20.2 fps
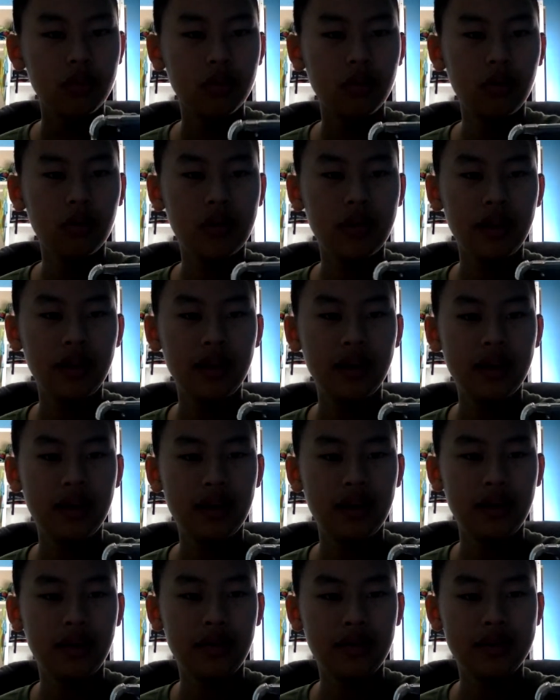
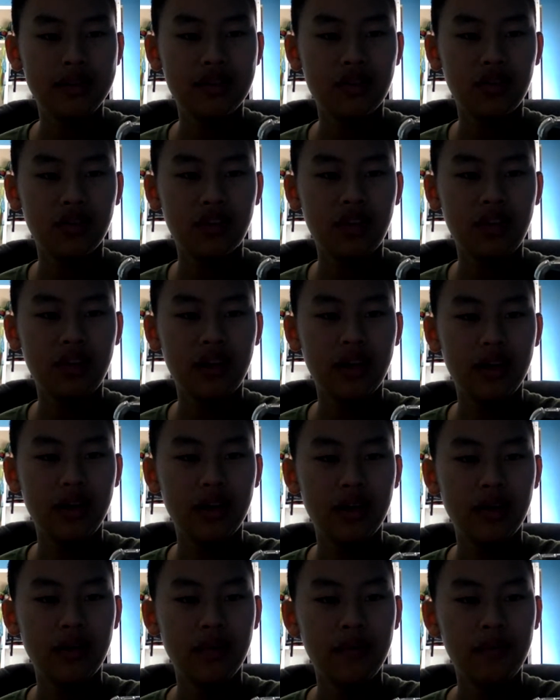Okay, it's already
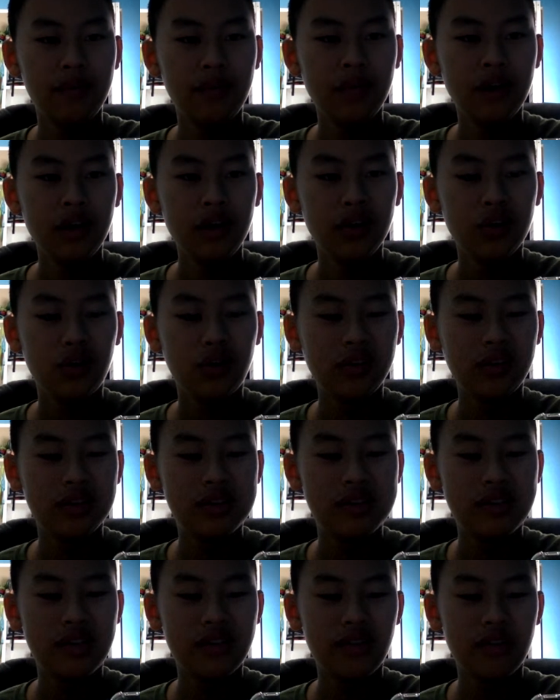
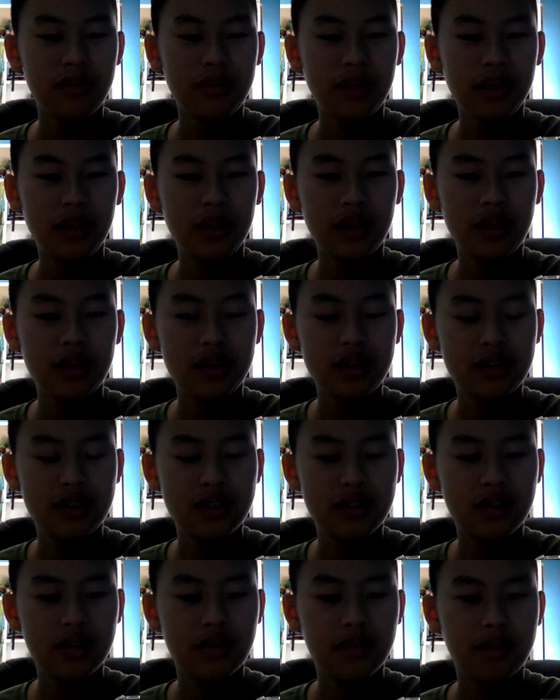27
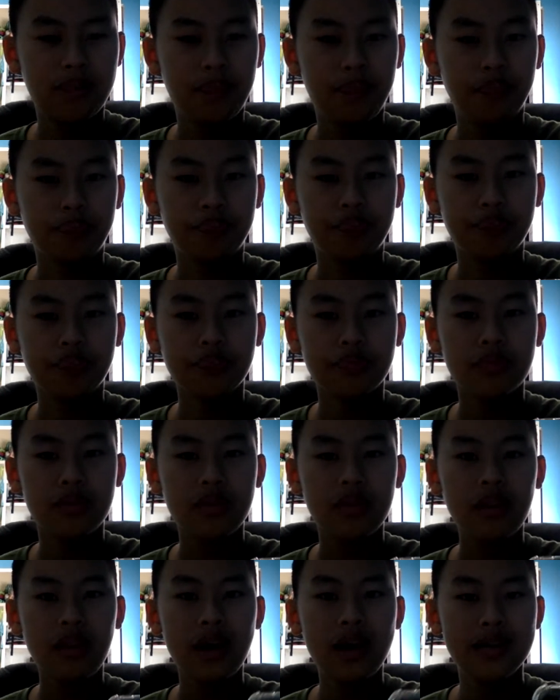minutes.
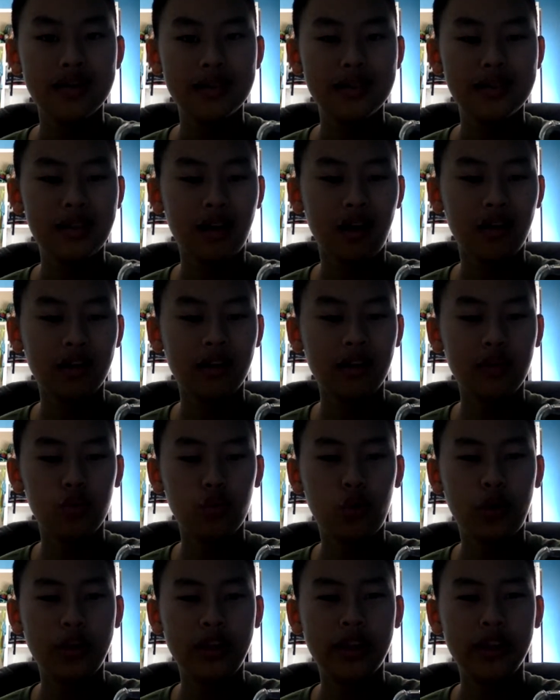I started
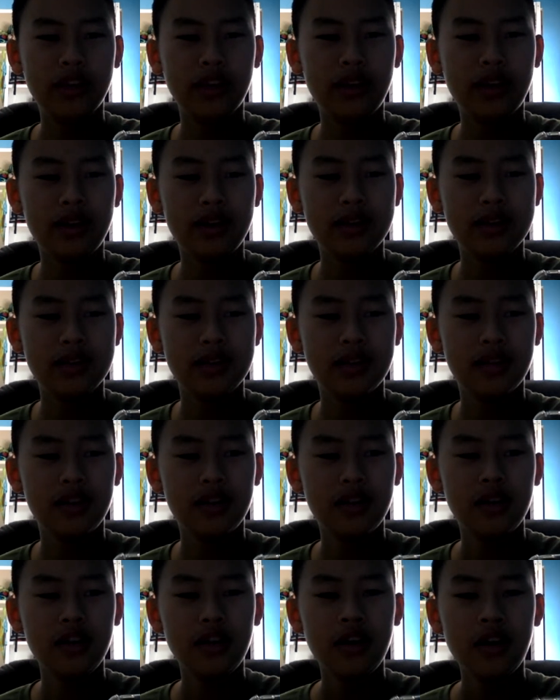reading this
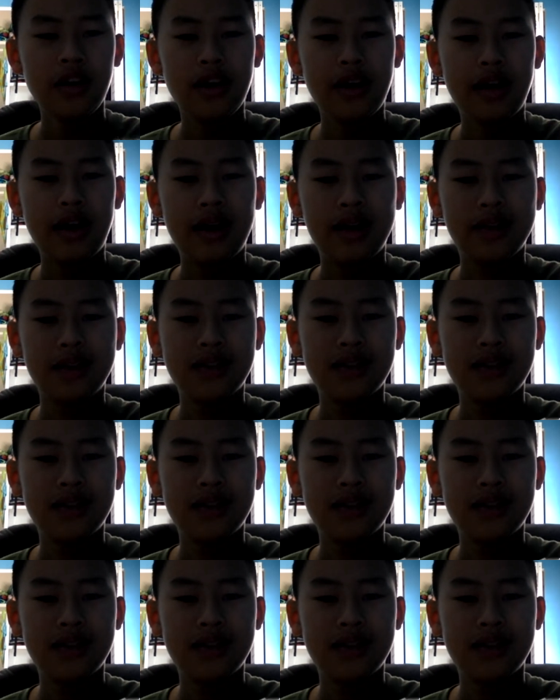at